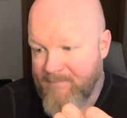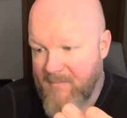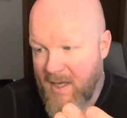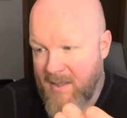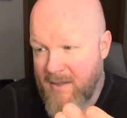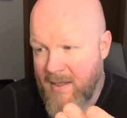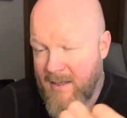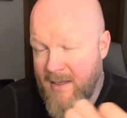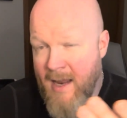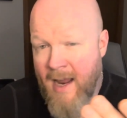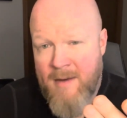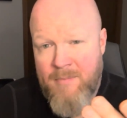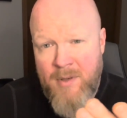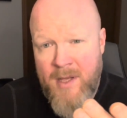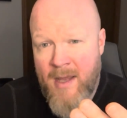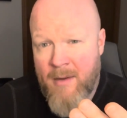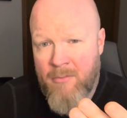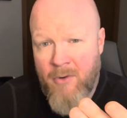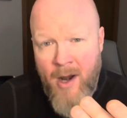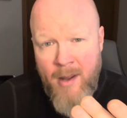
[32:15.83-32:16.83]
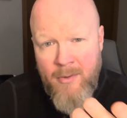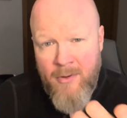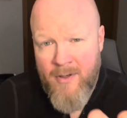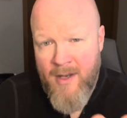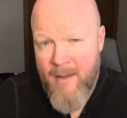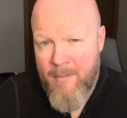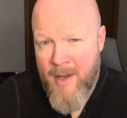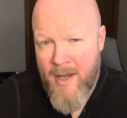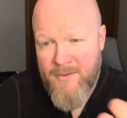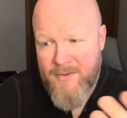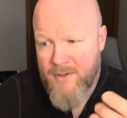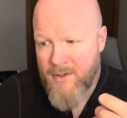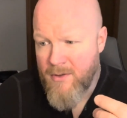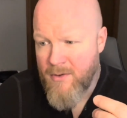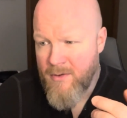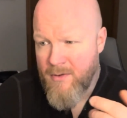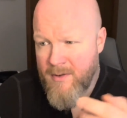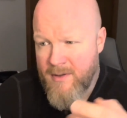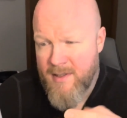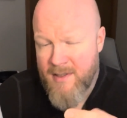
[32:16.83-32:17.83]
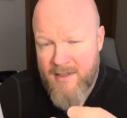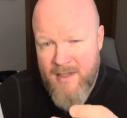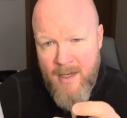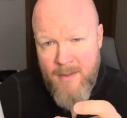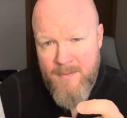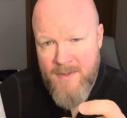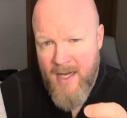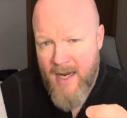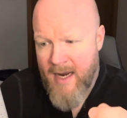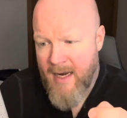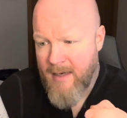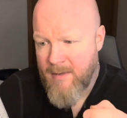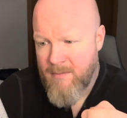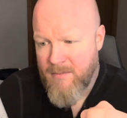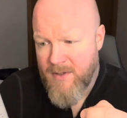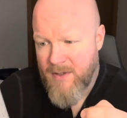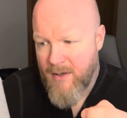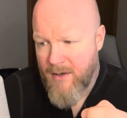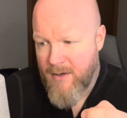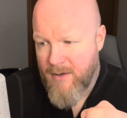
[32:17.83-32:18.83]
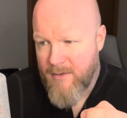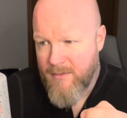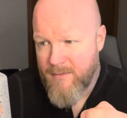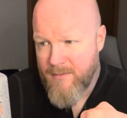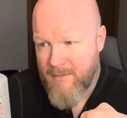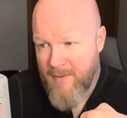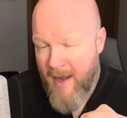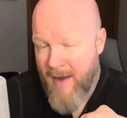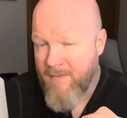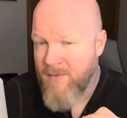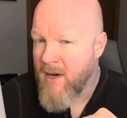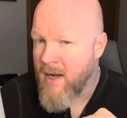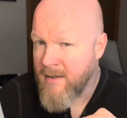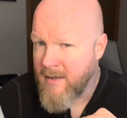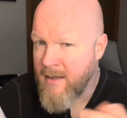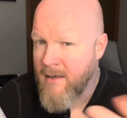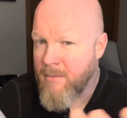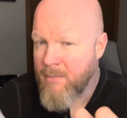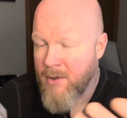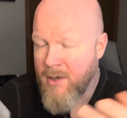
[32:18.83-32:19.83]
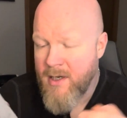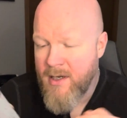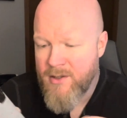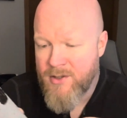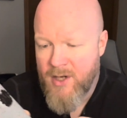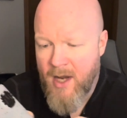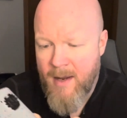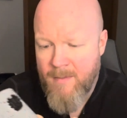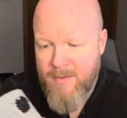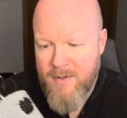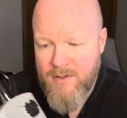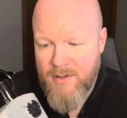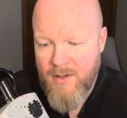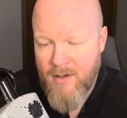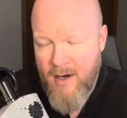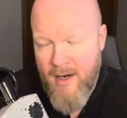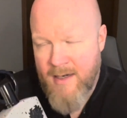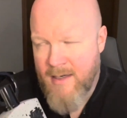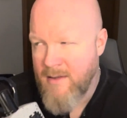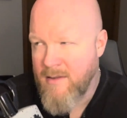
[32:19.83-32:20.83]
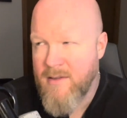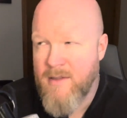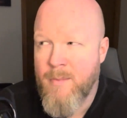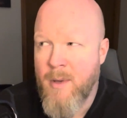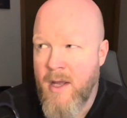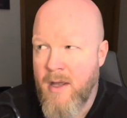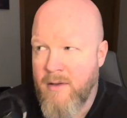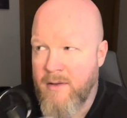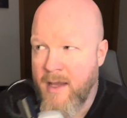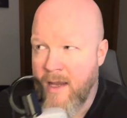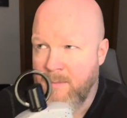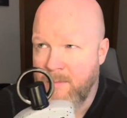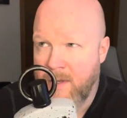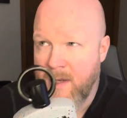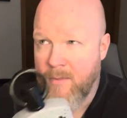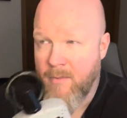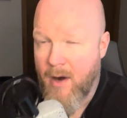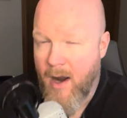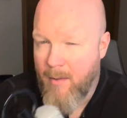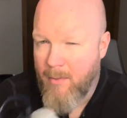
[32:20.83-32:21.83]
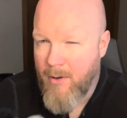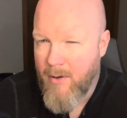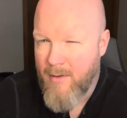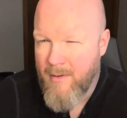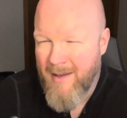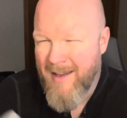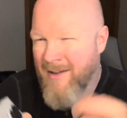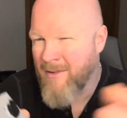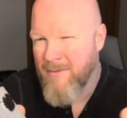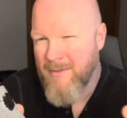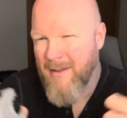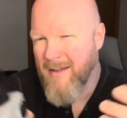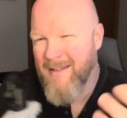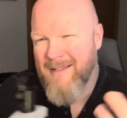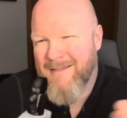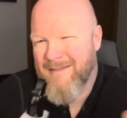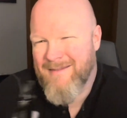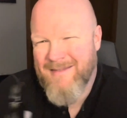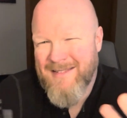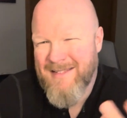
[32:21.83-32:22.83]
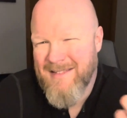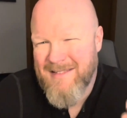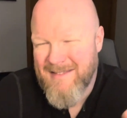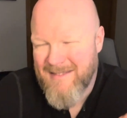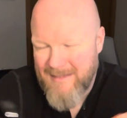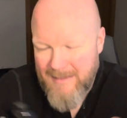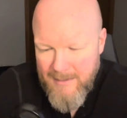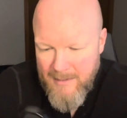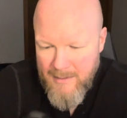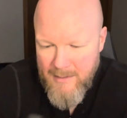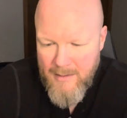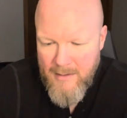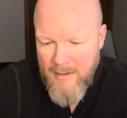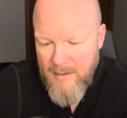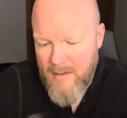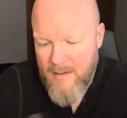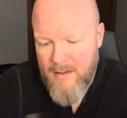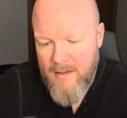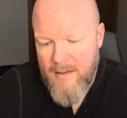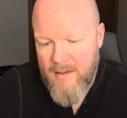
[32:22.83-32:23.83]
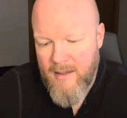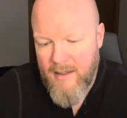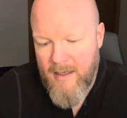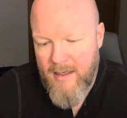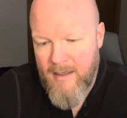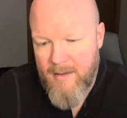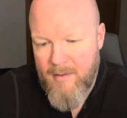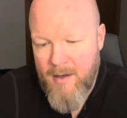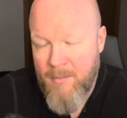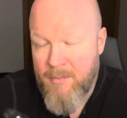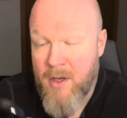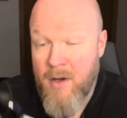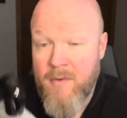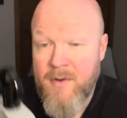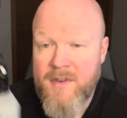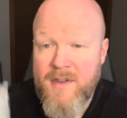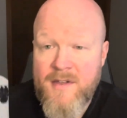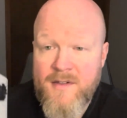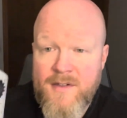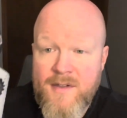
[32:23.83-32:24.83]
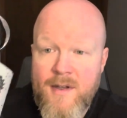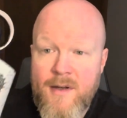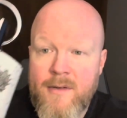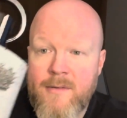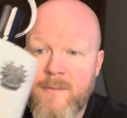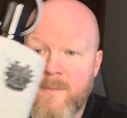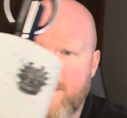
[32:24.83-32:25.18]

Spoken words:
I think 9 p.m. Rebel came out too at the same time. So Afnan did a pretty good job this year. I didn't smell 9 p.m. Rebel. I don't really. Yeah. I'm good with this though.